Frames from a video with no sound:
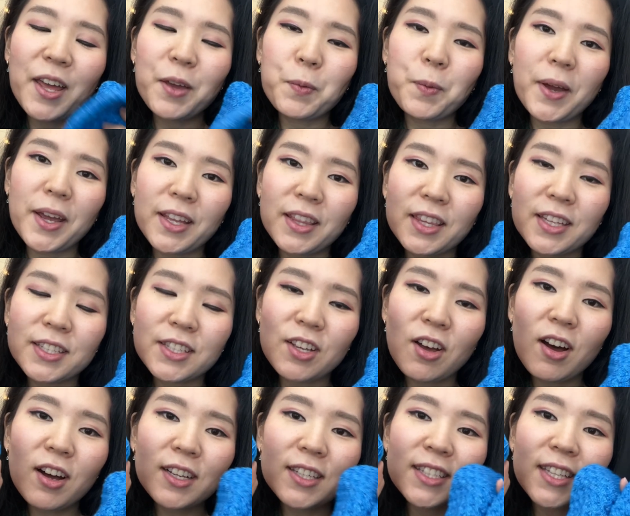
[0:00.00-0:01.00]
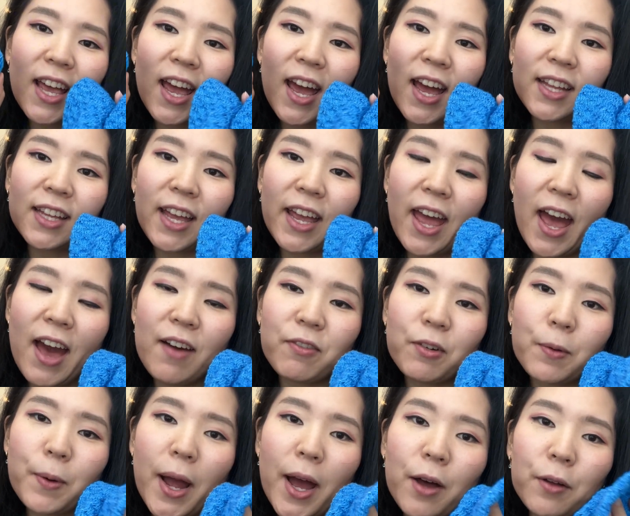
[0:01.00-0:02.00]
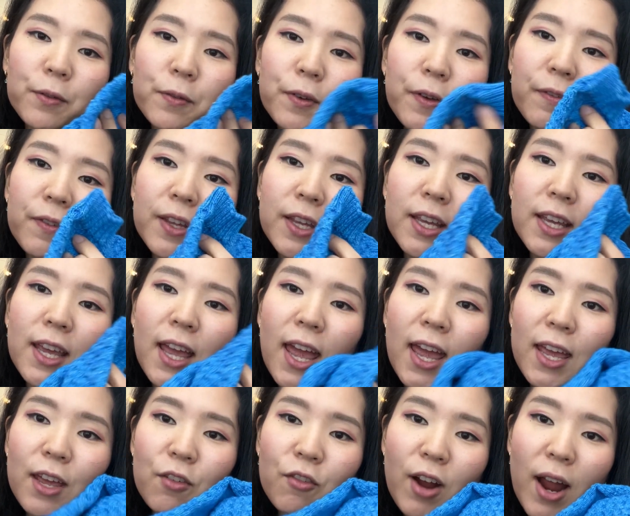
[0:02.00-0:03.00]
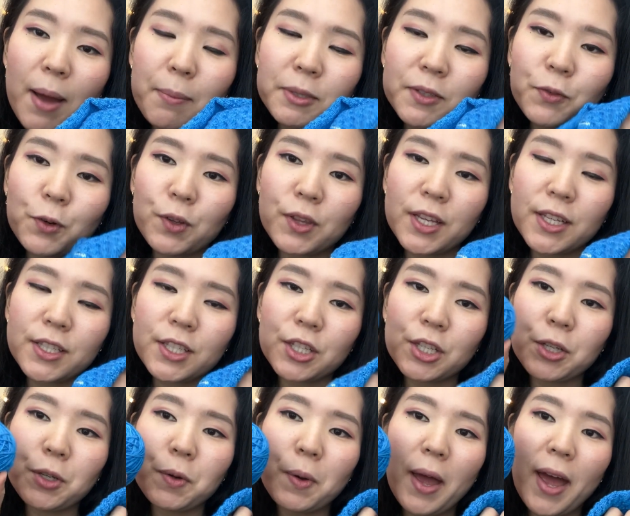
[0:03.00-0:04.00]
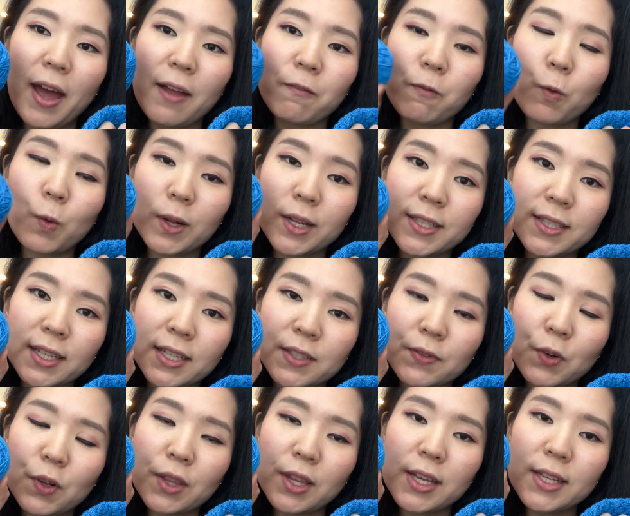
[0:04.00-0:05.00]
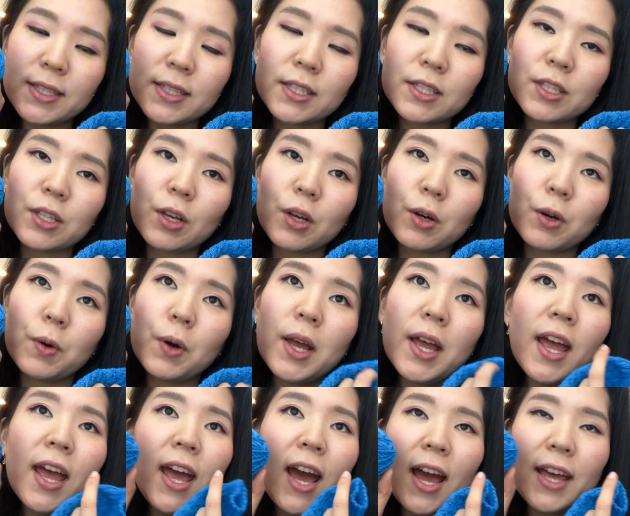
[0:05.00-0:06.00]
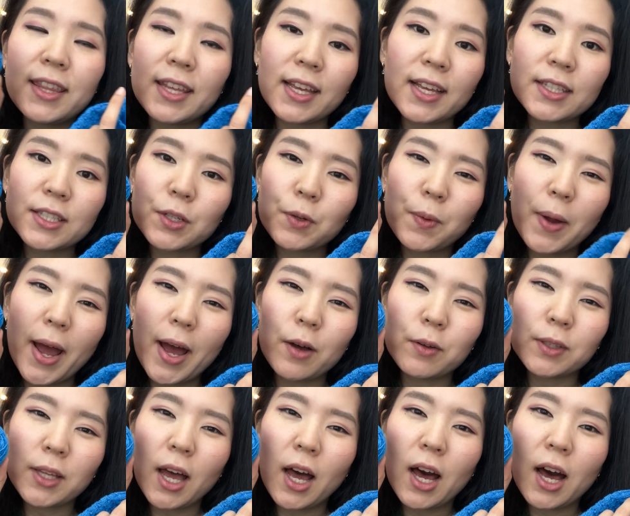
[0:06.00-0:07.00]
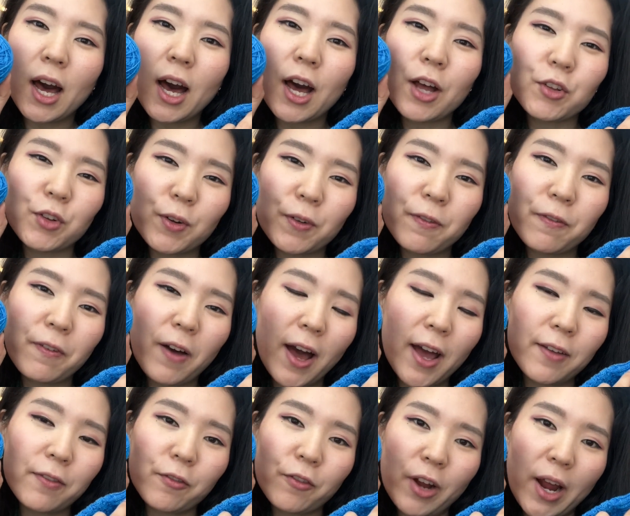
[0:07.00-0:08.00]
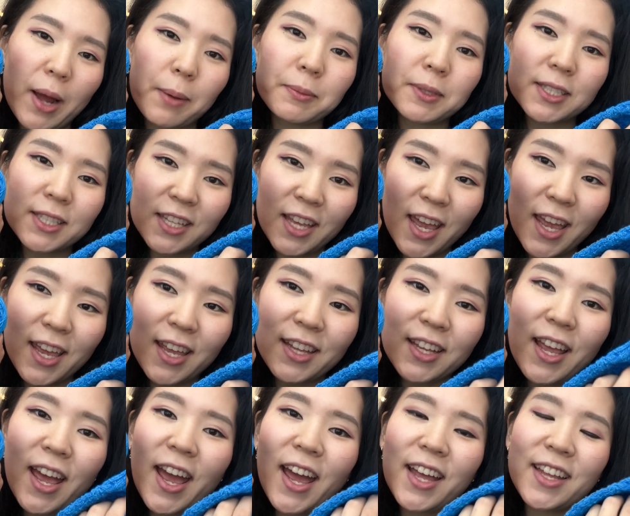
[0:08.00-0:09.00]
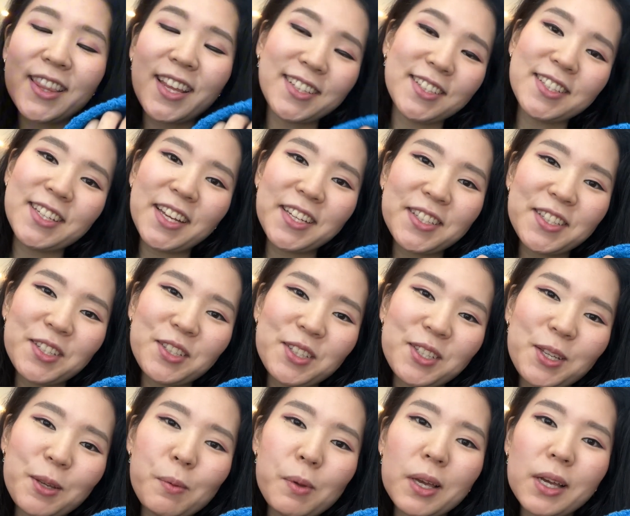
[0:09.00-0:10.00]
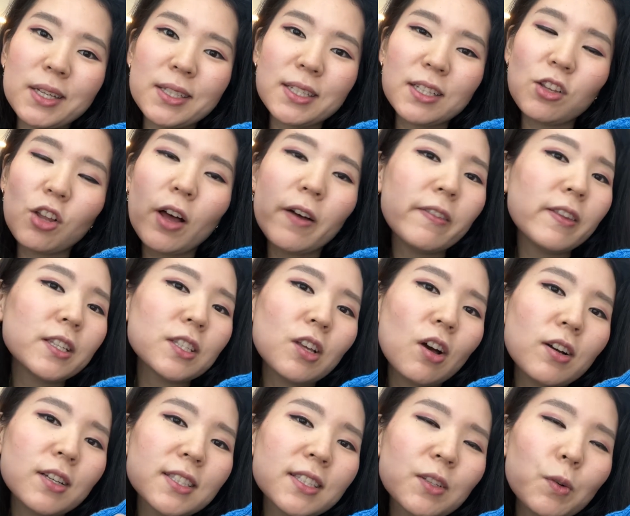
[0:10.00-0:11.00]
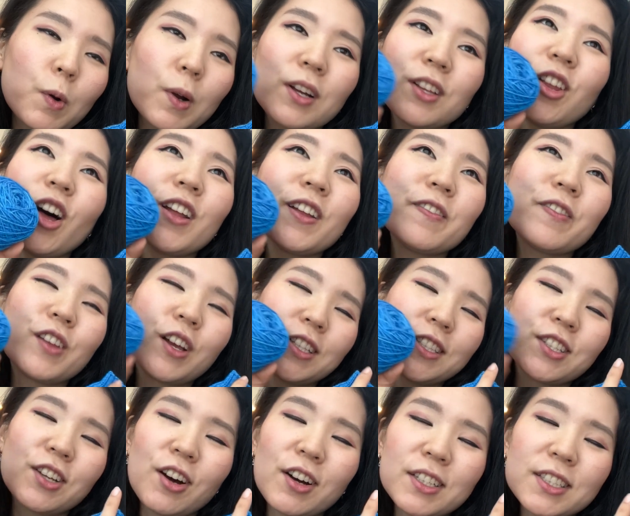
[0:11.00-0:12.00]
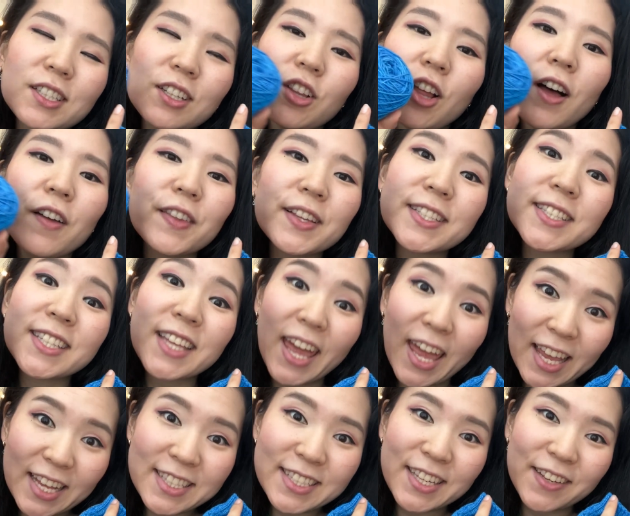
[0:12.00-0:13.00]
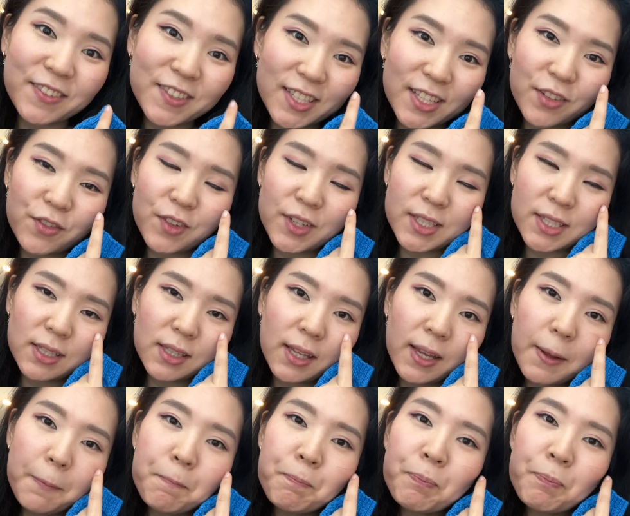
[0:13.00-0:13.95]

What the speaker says: weighed the socks and I have around 58 grams for these two and 46 for this, so I think it's around 105 grams gain, and that's nice to see because a lot of the socks, or a lot of not socks, a lot of the skeins I've seen recently,